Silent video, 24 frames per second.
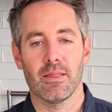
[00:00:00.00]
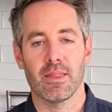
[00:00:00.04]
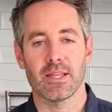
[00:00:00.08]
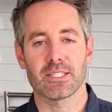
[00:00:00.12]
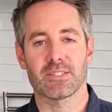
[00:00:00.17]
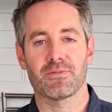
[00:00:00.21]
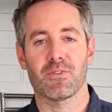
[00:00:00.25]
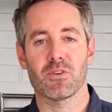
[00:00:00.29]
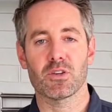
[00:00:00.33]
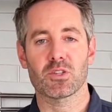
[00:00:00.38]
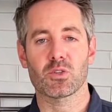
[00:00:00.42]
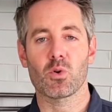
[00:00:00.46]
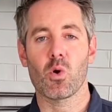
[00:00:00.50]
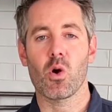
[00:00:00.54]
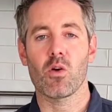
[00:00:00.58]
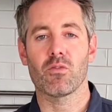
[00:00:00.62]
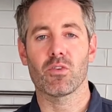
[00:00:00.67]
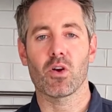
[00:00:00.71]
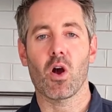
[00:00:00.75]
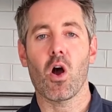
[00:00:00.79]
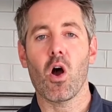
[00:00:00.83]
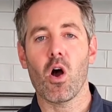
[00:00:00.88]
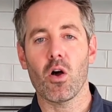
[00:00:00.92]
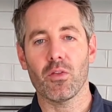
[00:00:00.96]
Let's first go
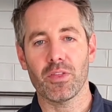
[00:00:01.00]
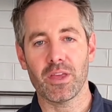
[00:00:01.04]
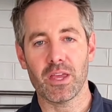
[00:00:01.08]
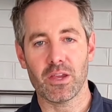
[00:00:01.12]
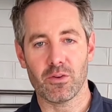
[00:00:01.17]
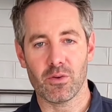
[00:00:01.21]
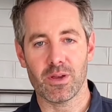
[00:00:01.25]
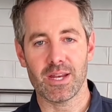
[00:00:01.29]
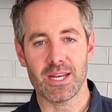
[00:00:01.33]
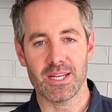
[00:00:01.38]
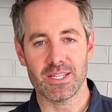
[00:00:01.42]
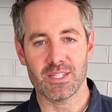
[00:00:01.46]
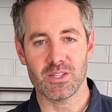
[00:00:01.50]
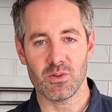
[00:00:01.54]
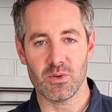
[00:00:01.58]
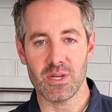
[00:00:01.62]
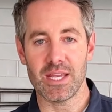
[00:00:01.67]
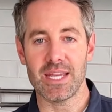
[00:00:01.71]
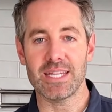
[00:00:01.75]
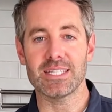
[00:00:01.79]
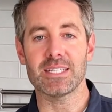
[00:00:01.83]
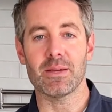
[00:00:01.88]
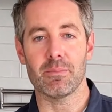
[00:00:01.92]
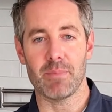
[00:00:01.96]
over all the ingredients you
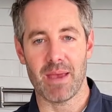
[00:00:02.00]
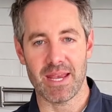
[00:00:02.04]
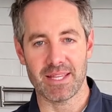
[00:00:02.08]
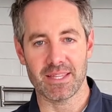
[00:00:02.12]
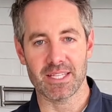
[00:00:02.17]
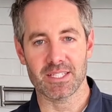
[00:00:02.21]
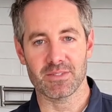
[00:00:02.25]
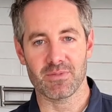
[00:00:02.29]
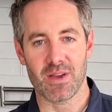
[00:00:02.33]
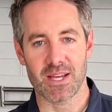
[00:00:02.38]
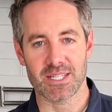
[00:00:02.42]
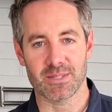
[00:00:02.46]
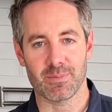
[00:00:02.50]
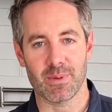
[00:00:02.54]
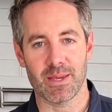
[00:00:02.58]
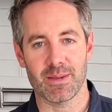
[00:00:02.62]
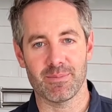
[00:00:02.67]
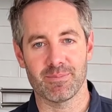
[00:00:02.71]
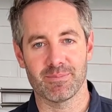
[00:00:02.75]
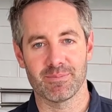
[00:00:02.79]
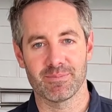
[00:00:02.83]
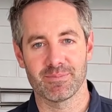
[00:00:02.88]
need to make this recipe.